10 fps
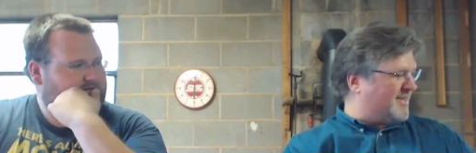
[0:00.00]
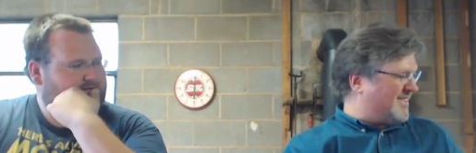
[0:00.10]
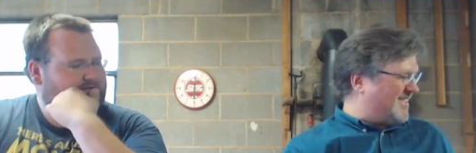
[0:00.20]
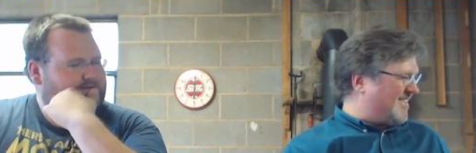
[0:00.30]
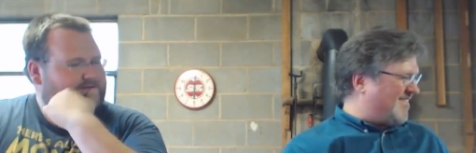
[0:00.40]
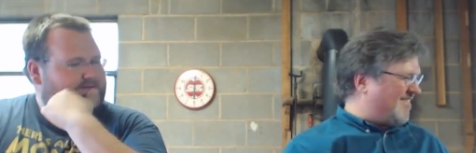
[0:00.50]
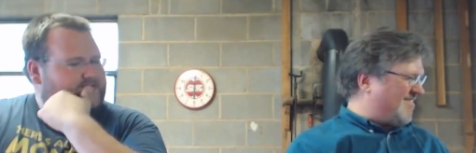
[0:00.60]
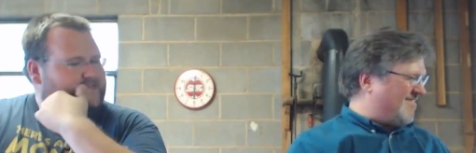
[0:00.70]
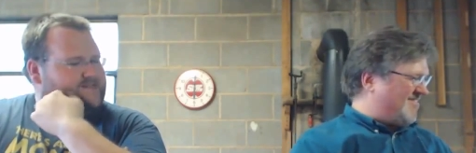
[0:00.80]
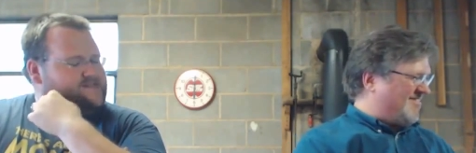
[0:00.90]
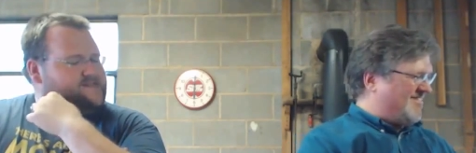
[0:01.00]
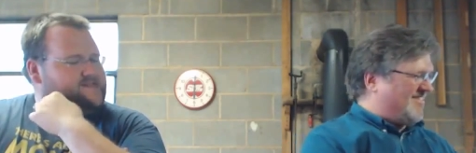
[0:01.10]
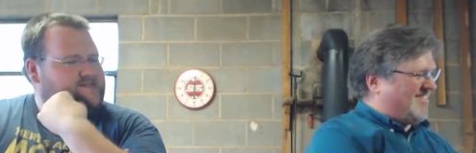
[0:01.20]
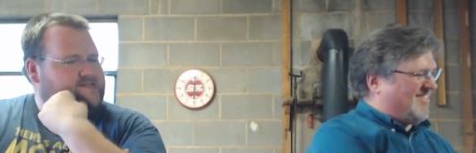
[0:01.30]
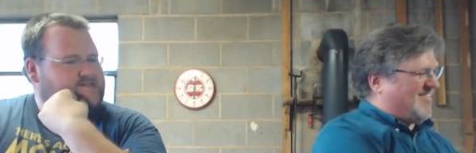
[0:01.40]

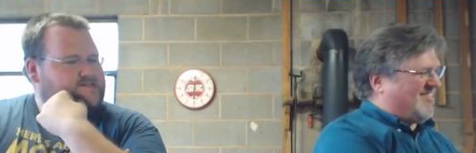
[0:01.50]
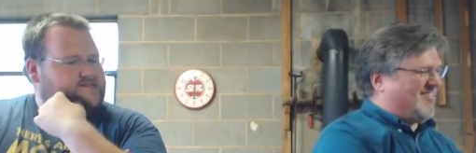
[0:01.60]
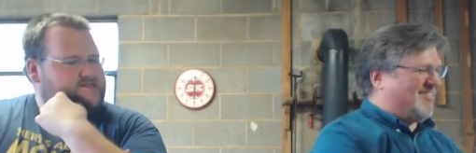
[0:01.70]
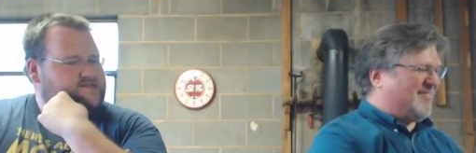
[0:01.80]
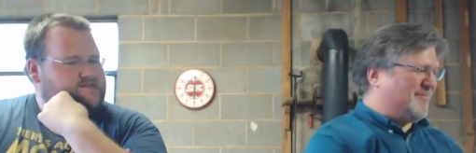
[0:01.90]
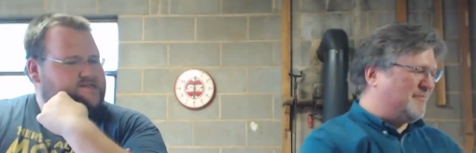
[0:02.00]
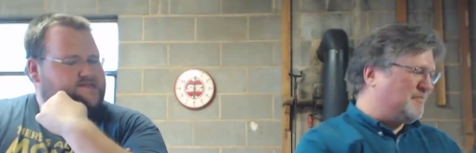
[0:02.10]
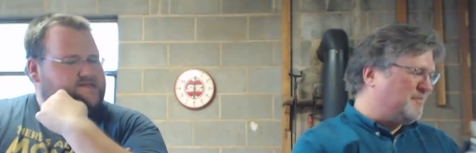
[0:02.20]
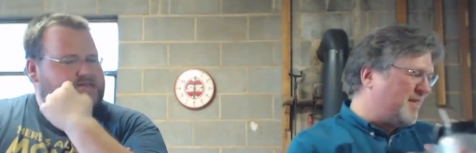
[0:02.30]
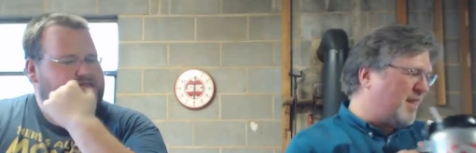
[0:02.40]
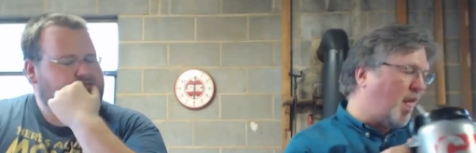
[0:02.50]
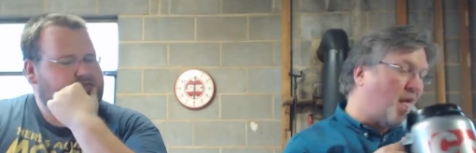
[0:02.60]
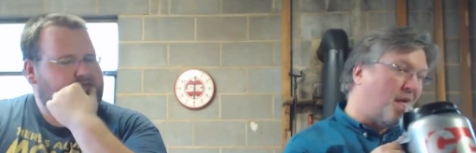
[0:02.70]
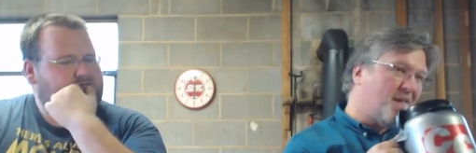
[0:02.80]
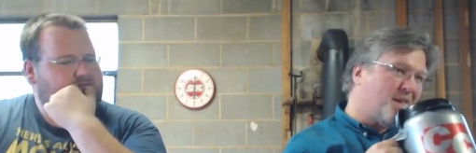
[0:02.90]

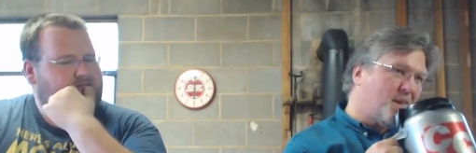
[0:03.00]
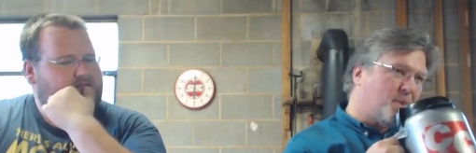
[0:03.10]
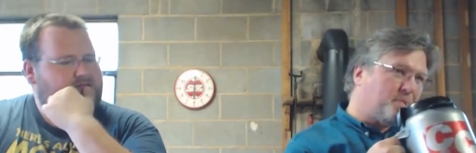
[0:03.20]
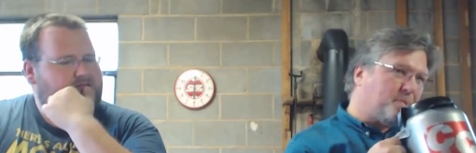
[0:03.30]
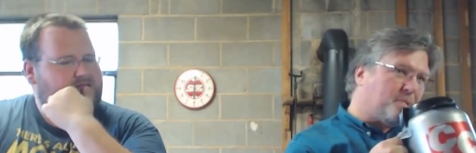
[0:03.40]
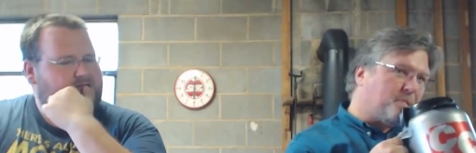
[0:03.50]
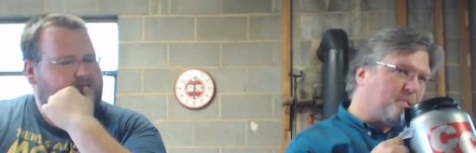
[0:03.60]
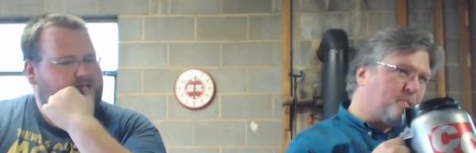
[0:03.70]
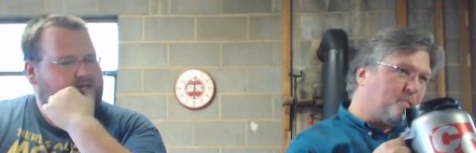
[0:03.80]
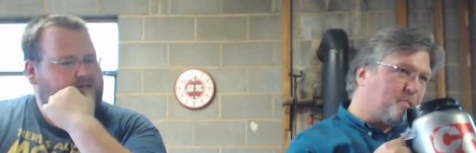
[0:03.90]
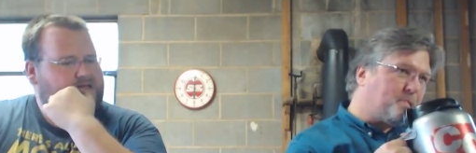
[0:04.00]
(no one is talking)